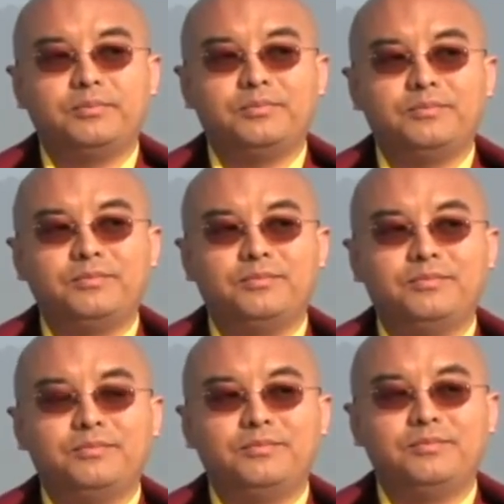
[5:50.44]

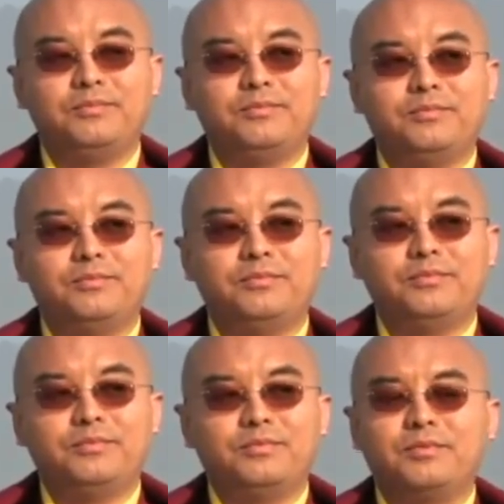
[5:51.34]

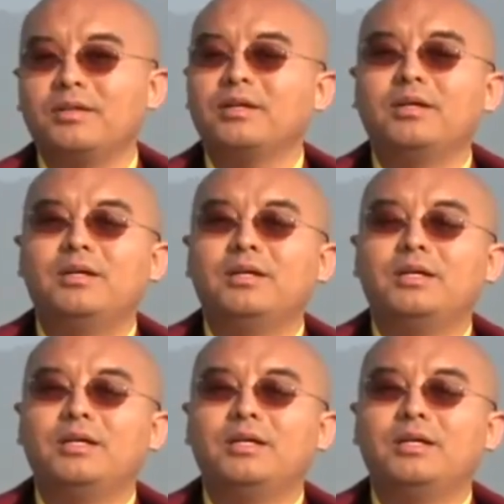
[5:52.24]
Nothing is said.